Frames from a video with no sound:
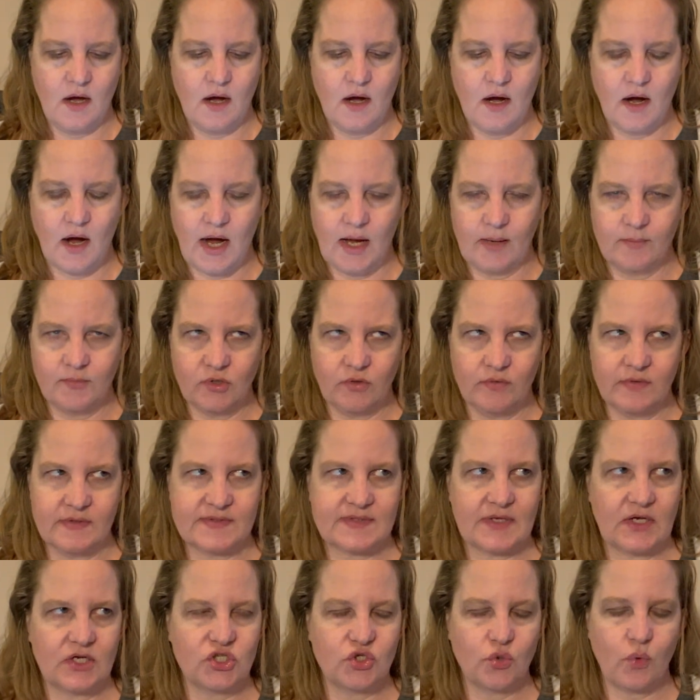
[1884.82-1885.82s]
I'm doing
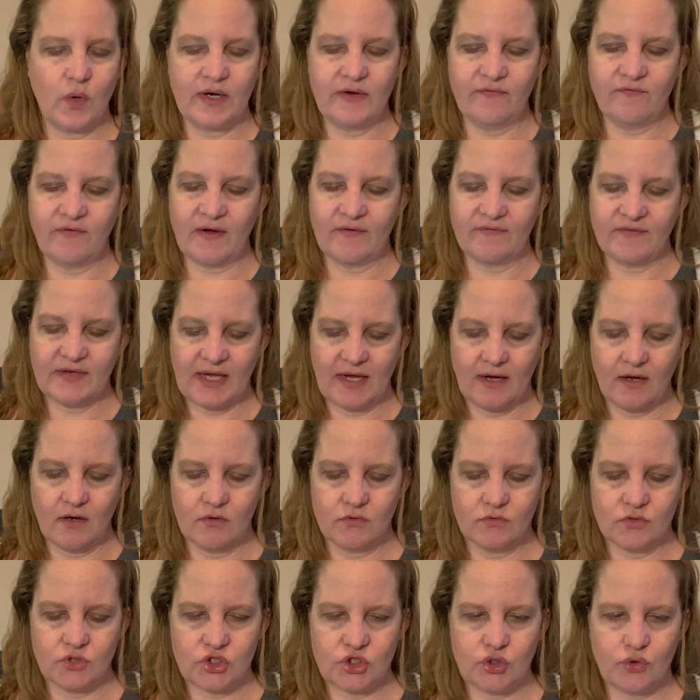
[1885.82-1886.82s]
this on a 25
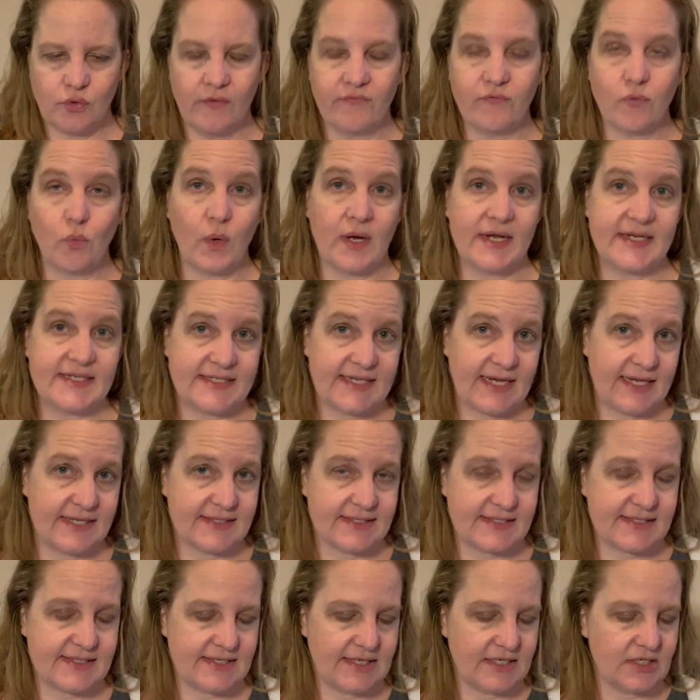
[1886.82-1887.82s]
count, 2/1 tent
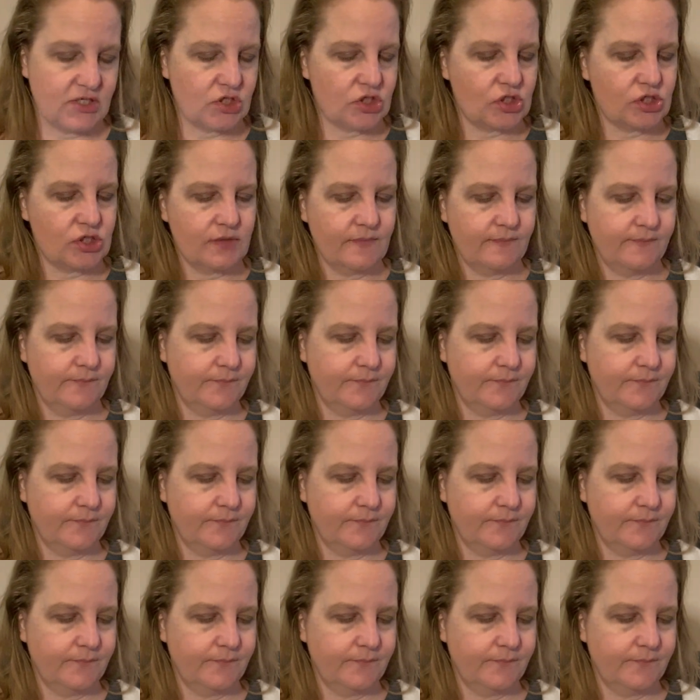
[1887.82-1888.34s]
stitch.